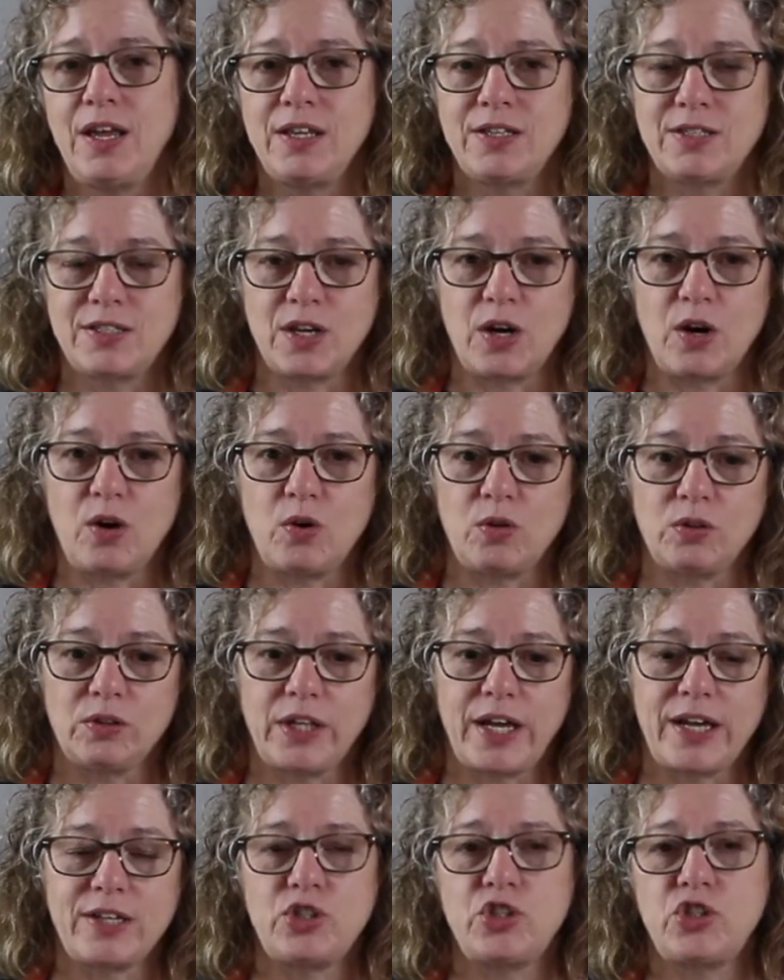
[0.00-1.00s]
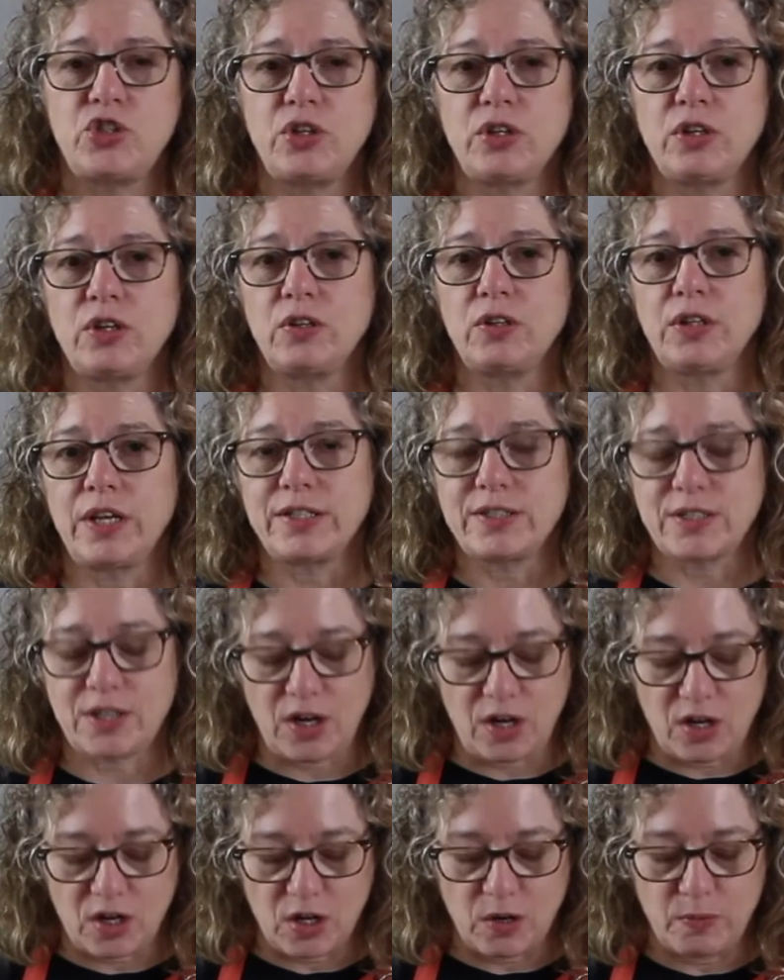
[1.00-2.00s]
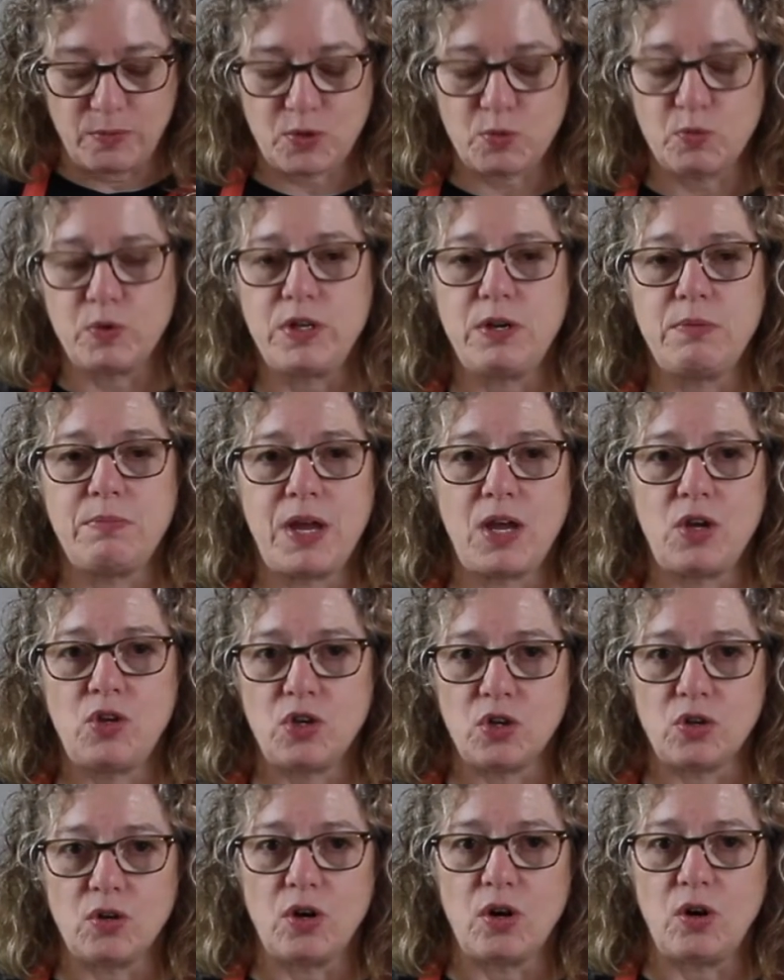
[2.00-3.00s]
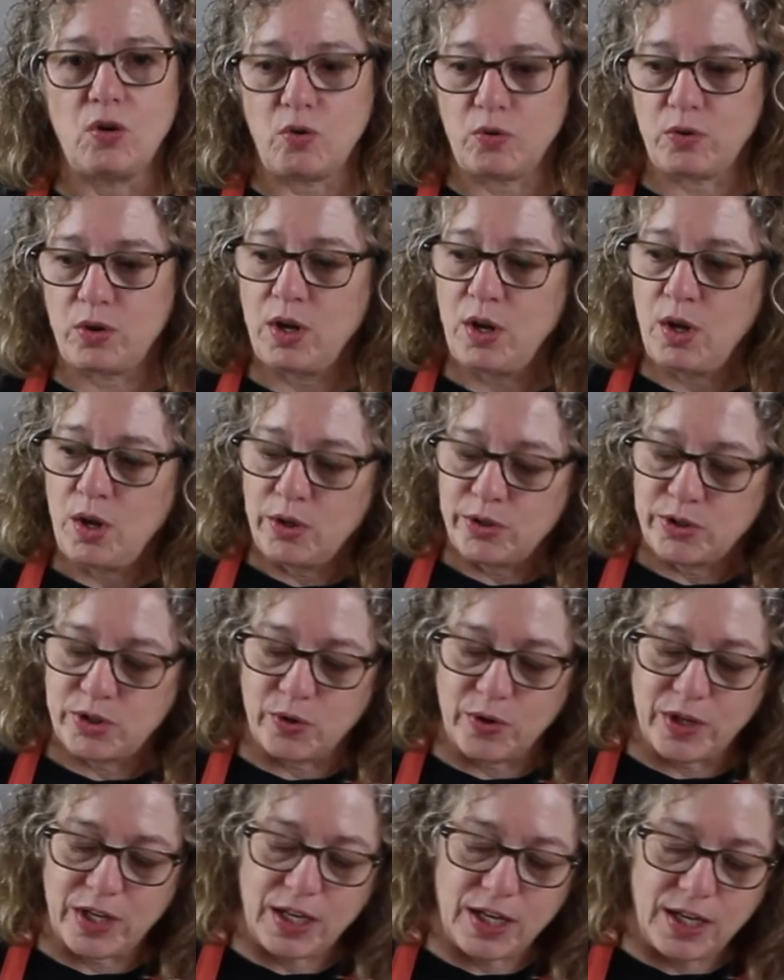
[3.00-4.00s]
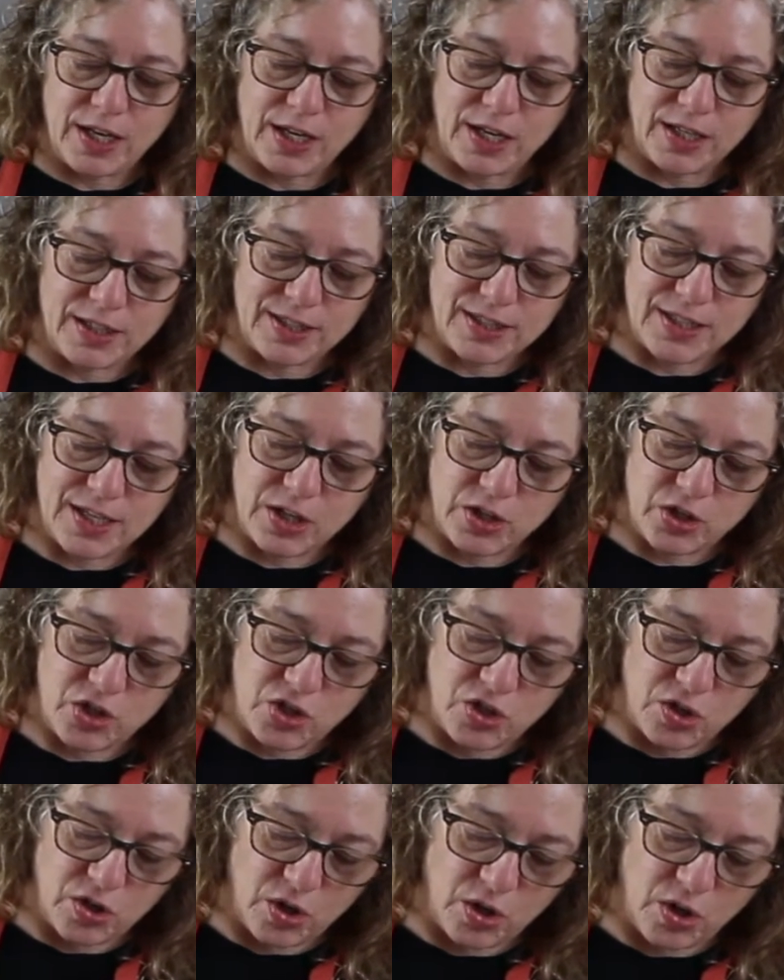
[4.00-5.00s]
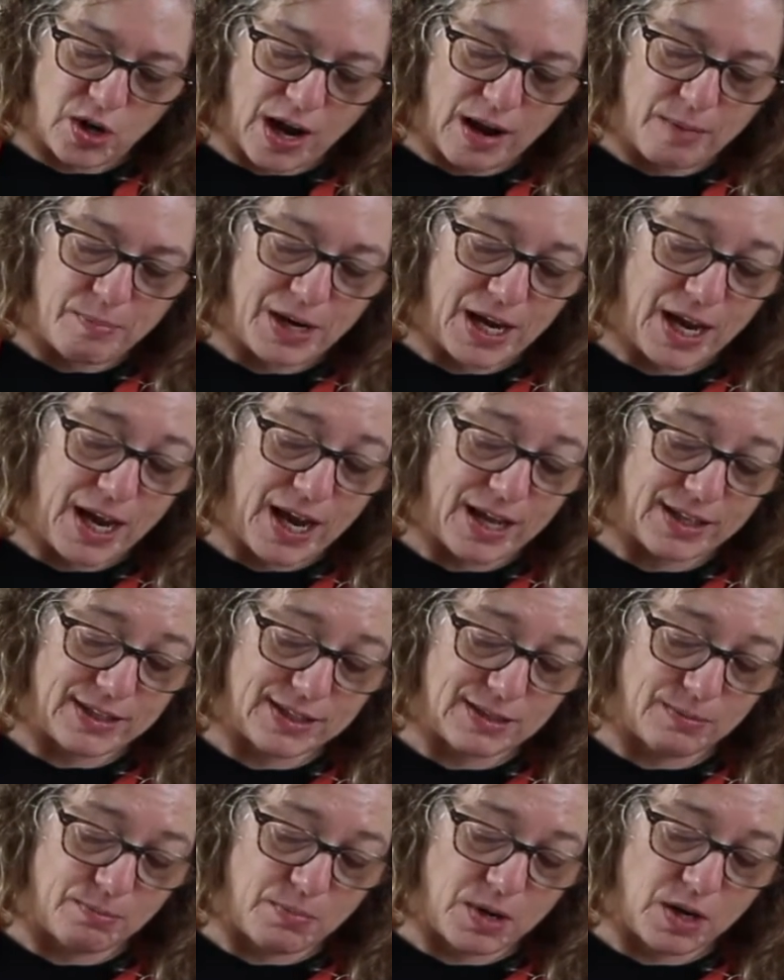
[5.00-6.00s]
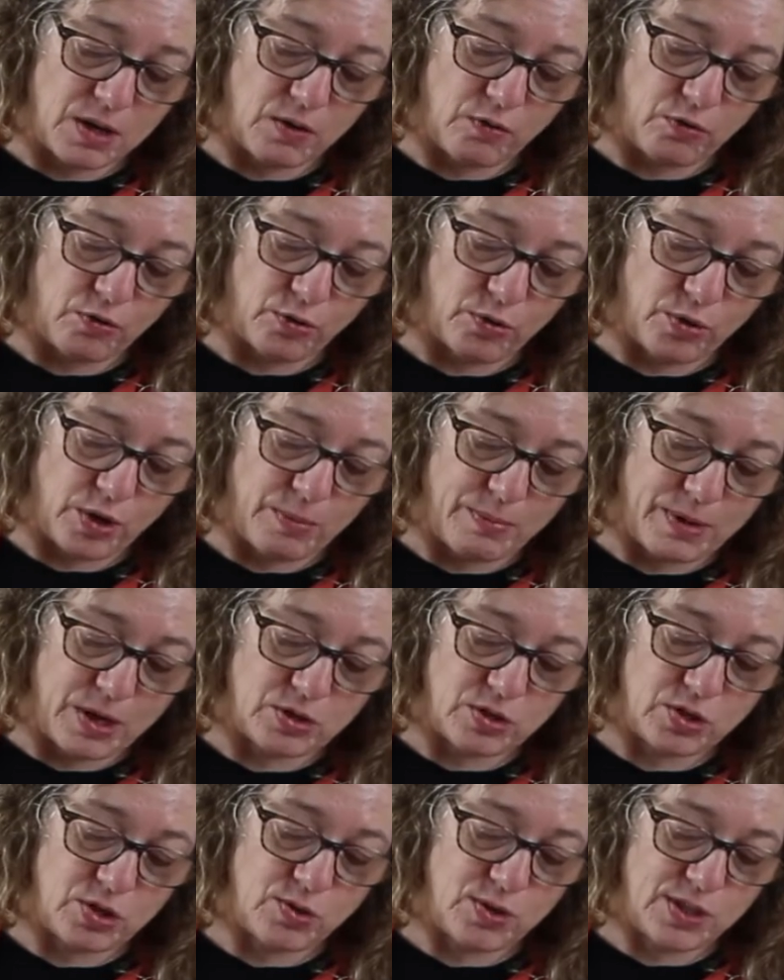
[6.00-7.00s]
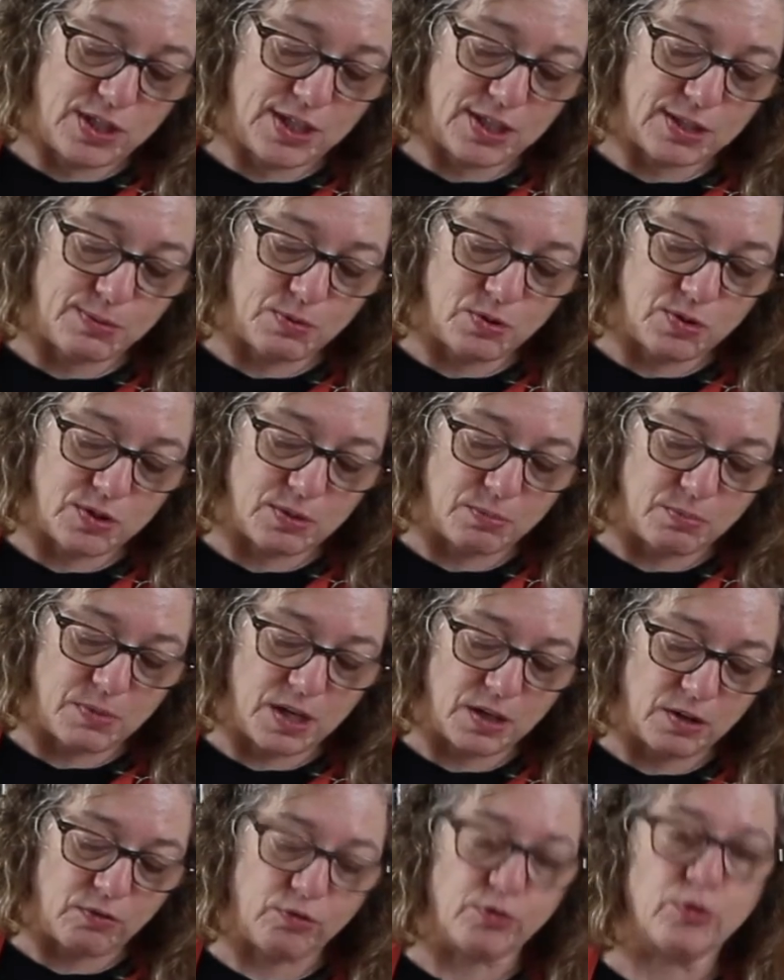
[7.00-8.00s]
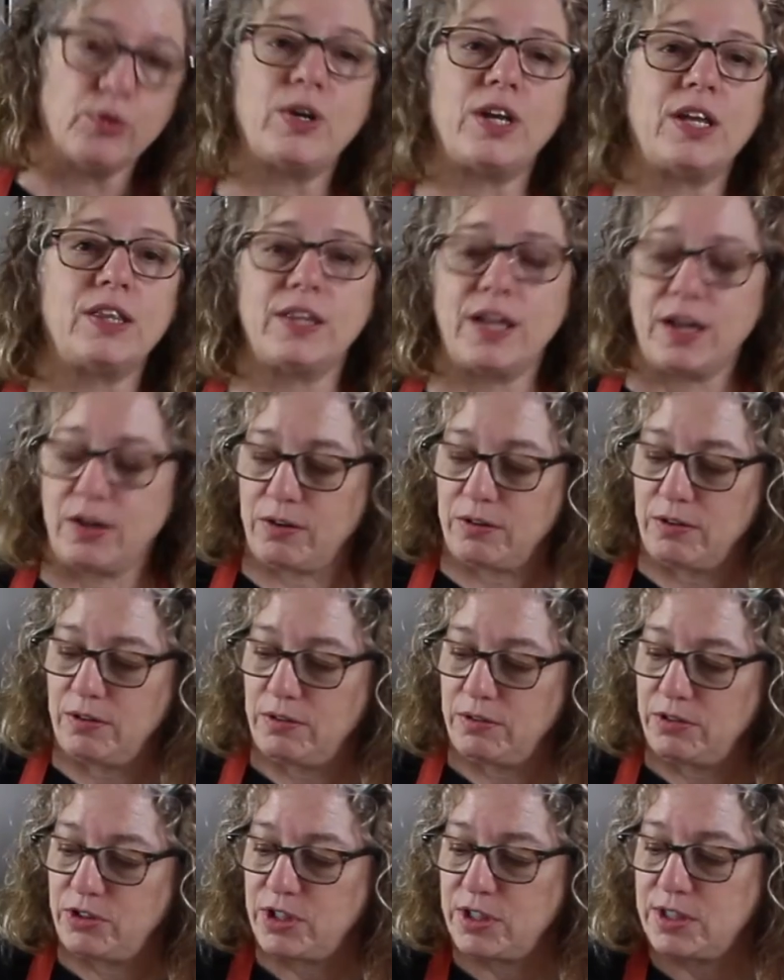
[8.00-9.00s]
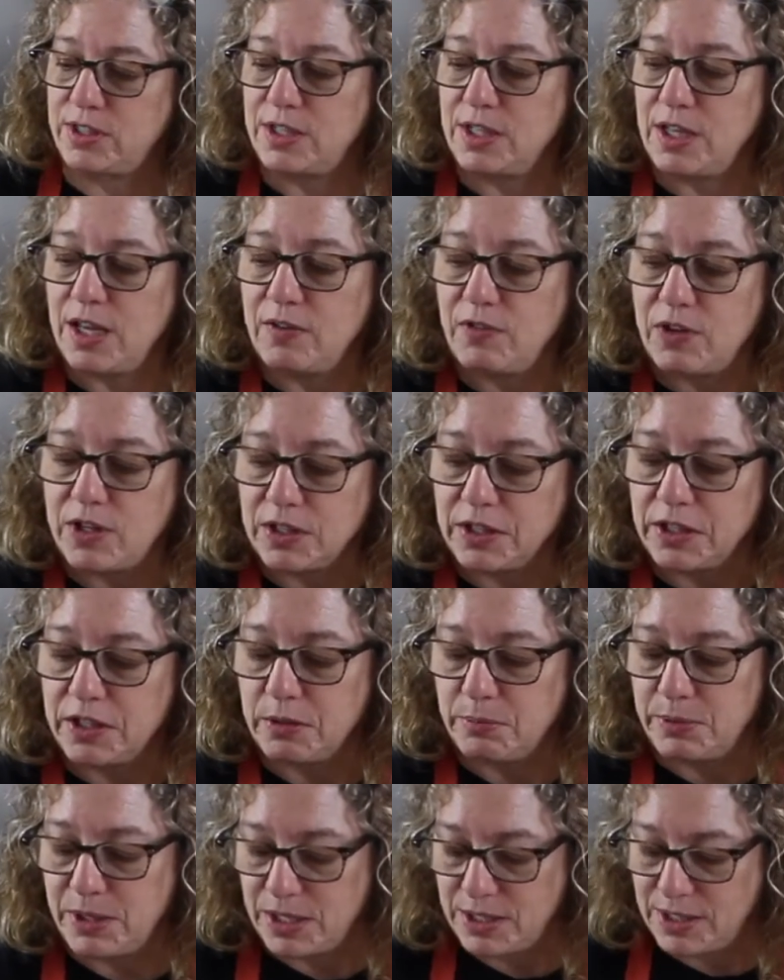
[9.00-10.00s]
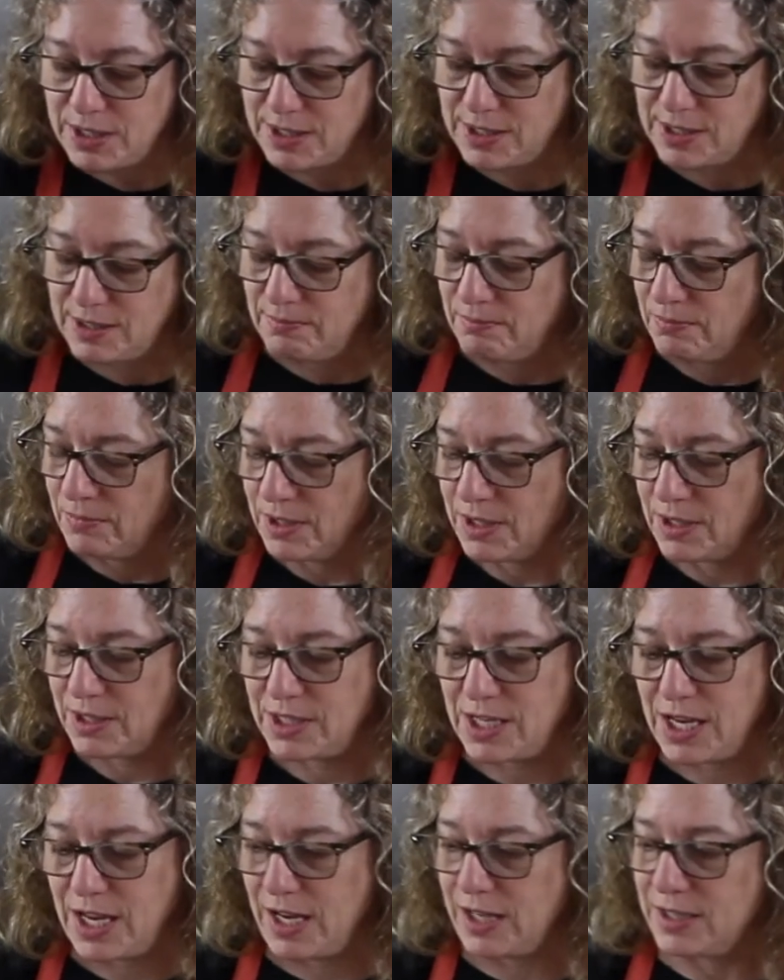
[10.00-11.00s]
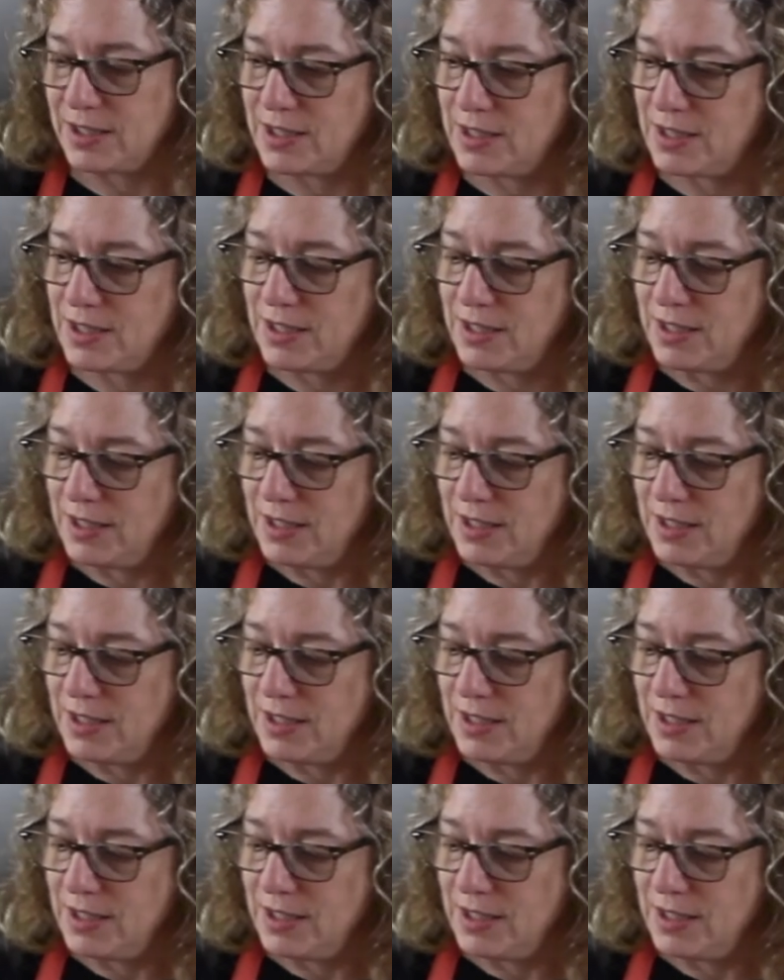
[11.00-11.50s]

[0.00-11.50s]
So less sugar, less carbs when you make your own. So again, instead of sugar, I'm going to add some monk fruit, about 2 teaspoons of monk fruit in there, just to give it a little bit of taste.